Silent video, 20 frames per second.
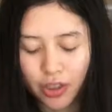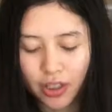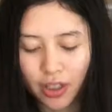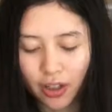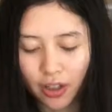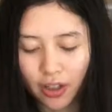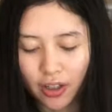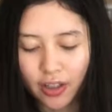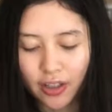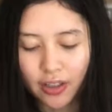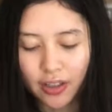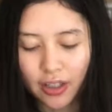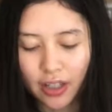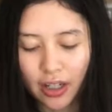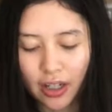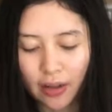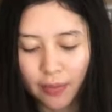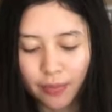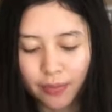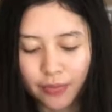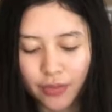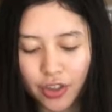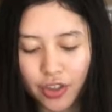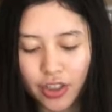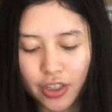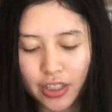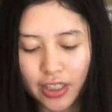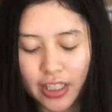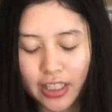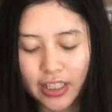that hard. You
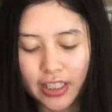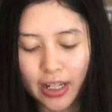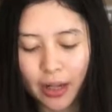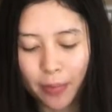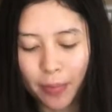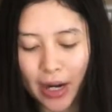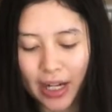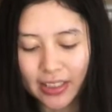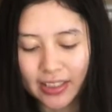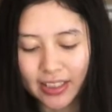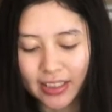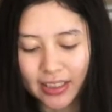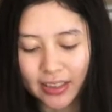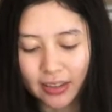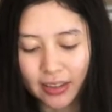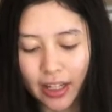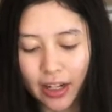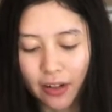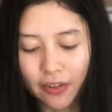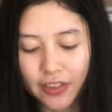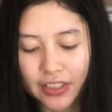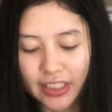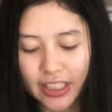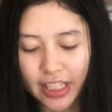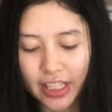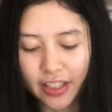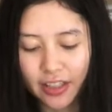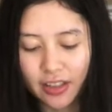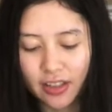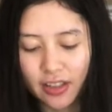just need to get past the layer of
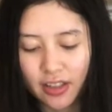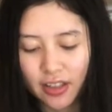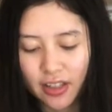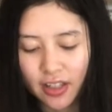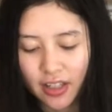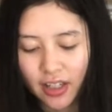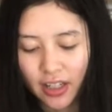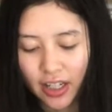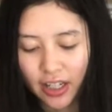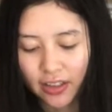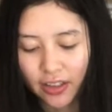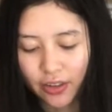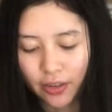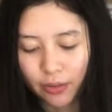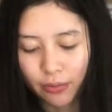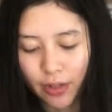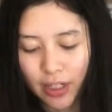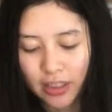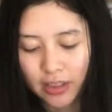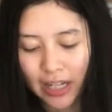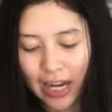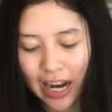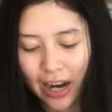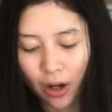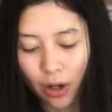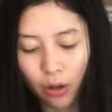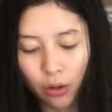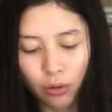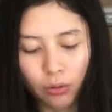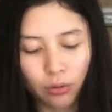skin, and then the rest,
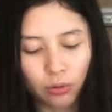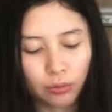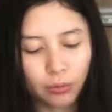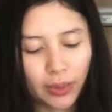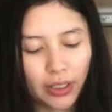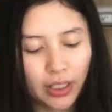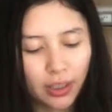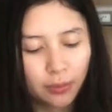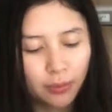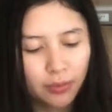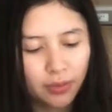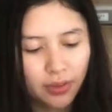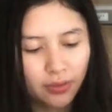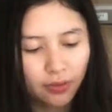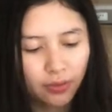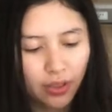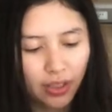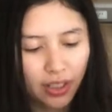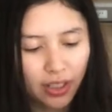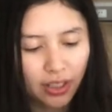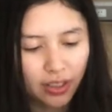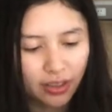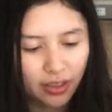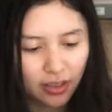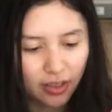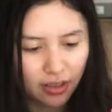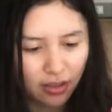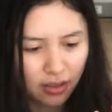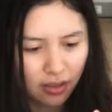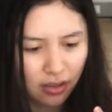becomes very
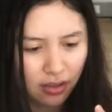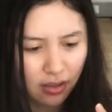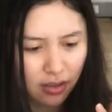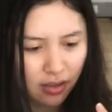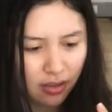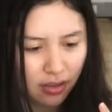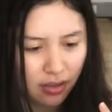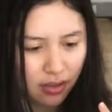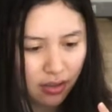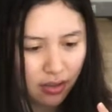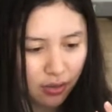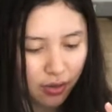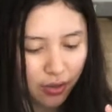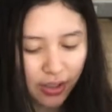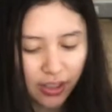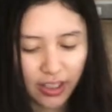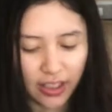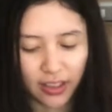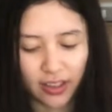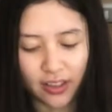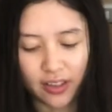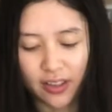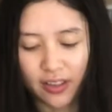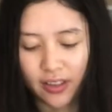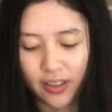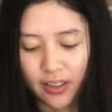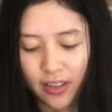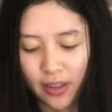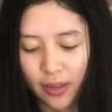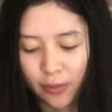easy. Okay,
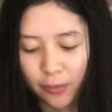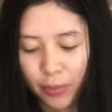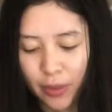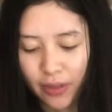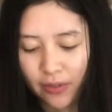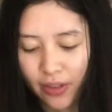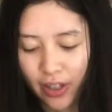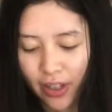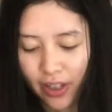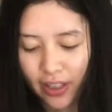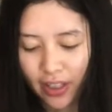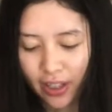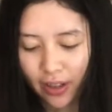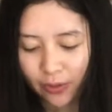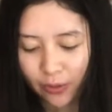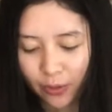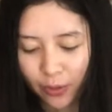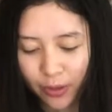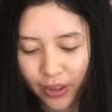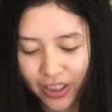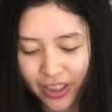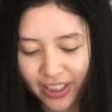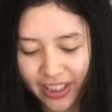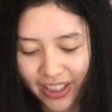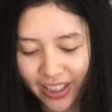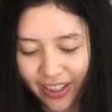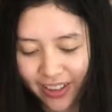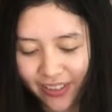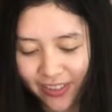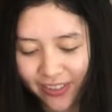be very careful with the
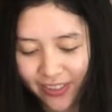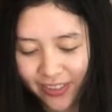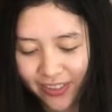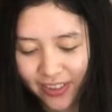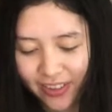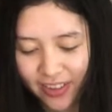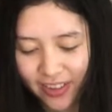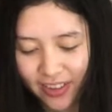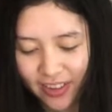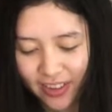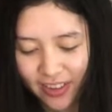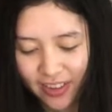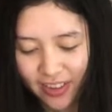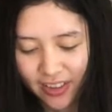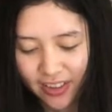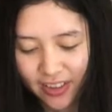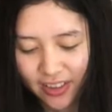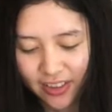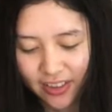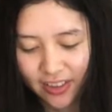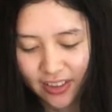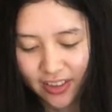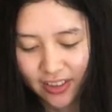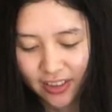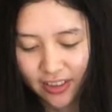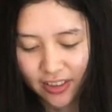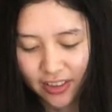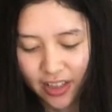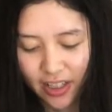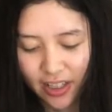knife.
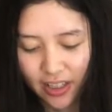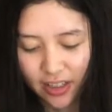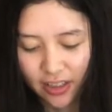Okay,